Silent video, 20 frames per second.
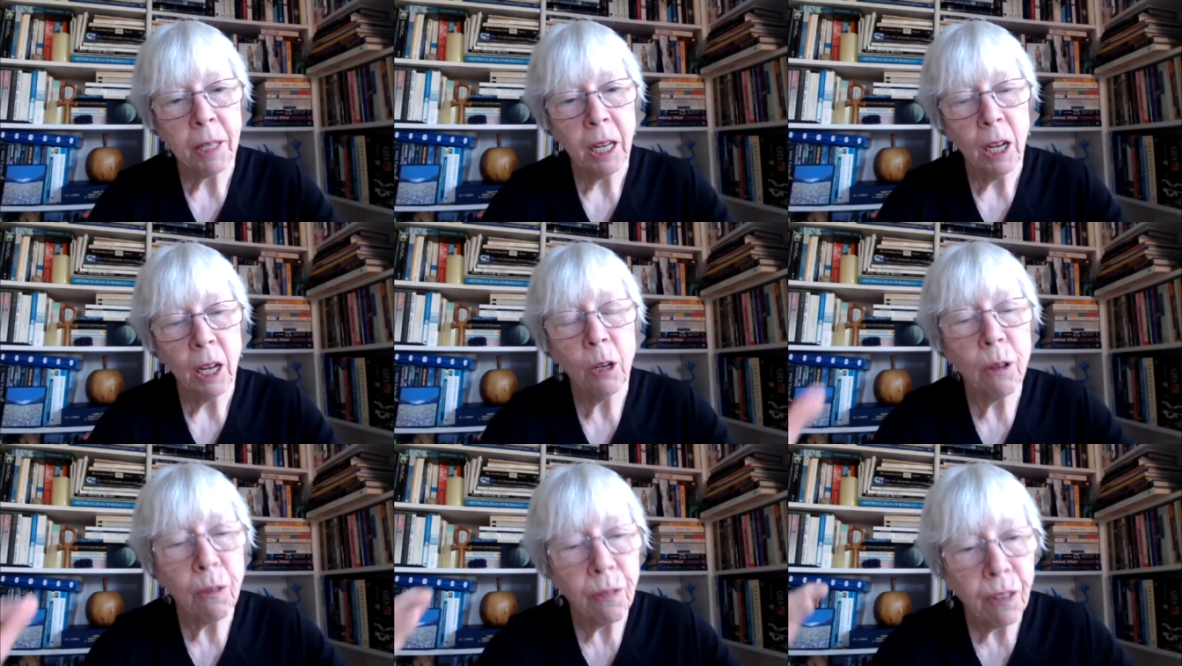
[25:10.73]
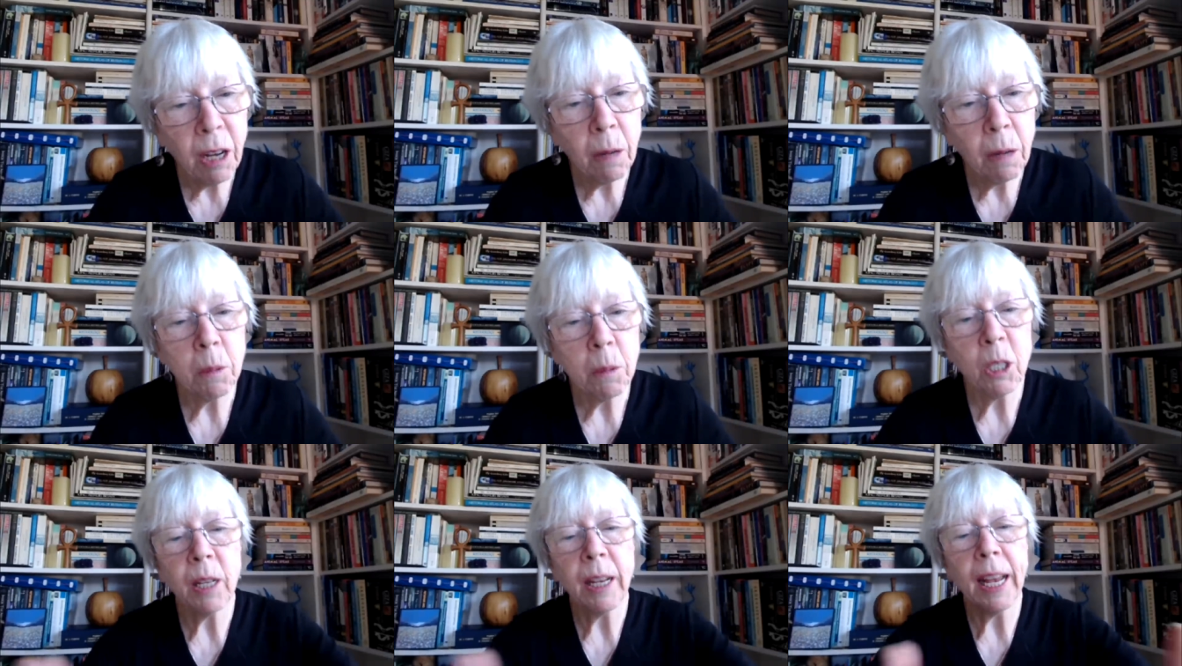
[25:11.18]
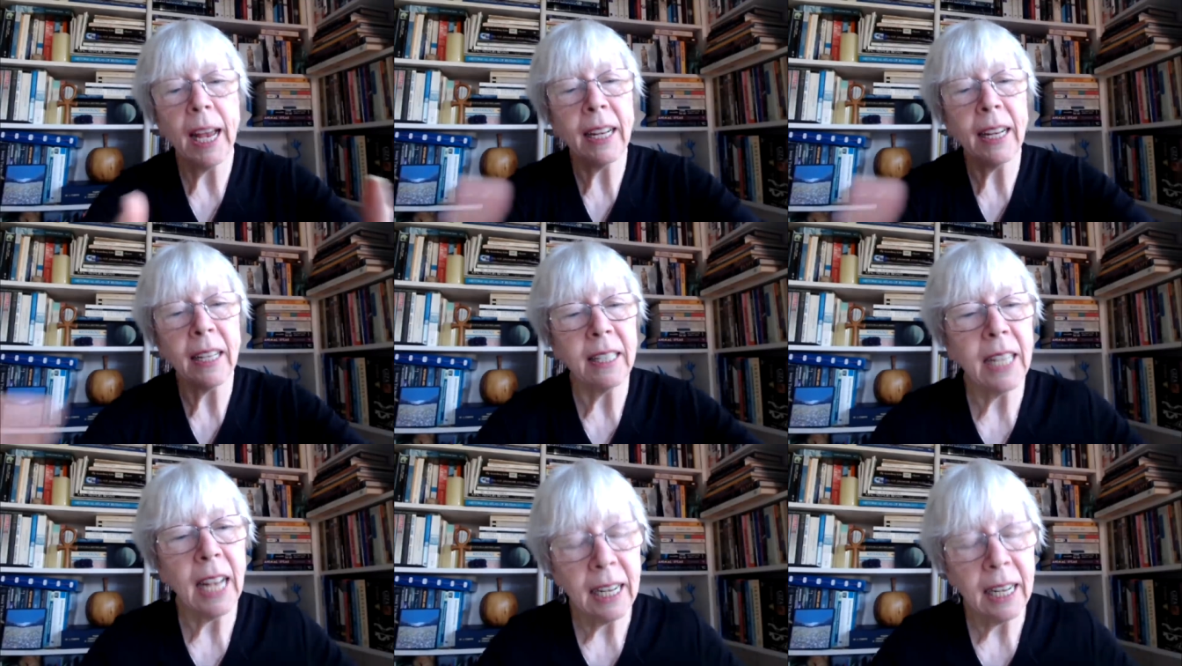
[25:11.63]
who have come to
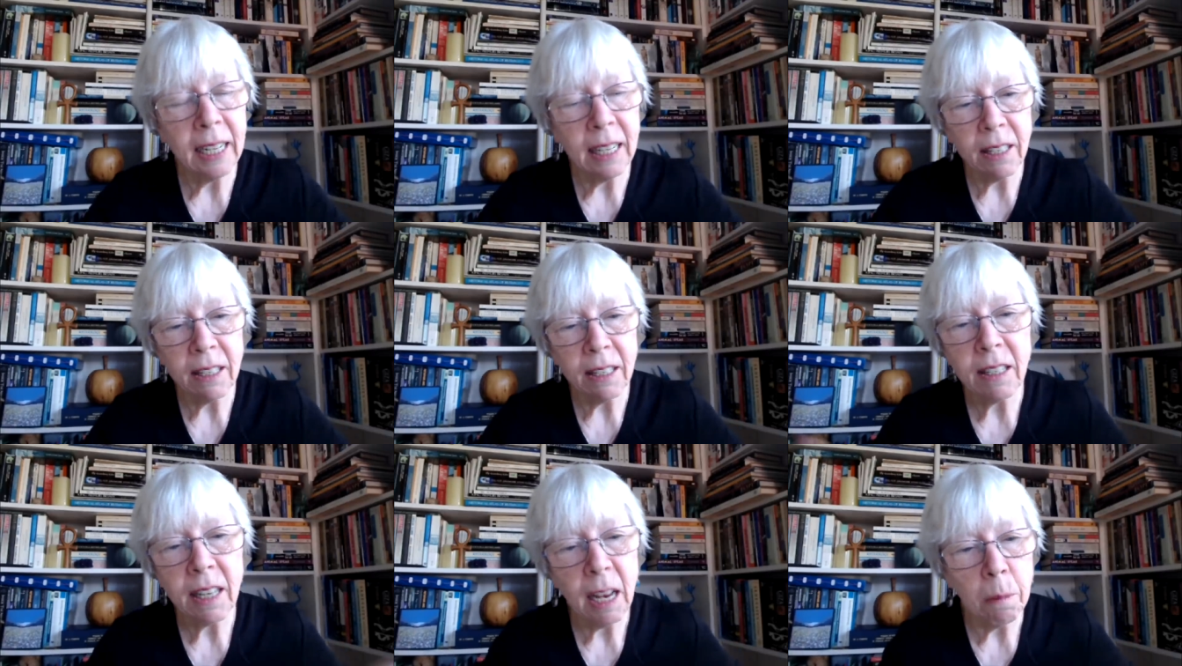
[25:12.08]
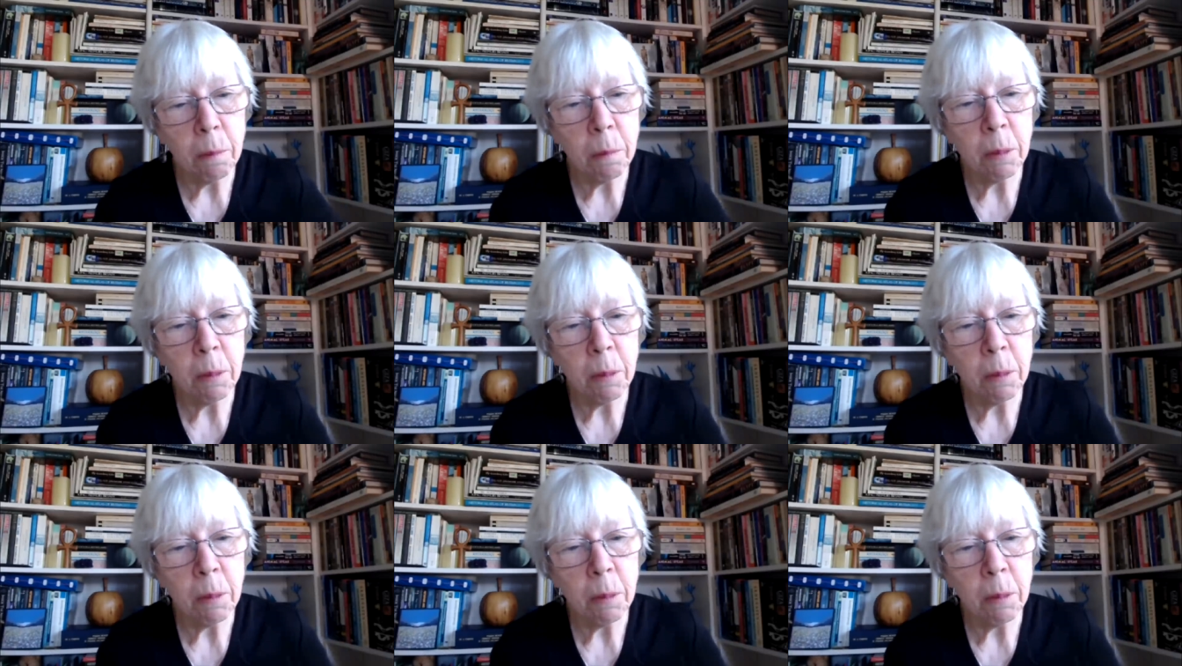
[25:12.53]
exactly the same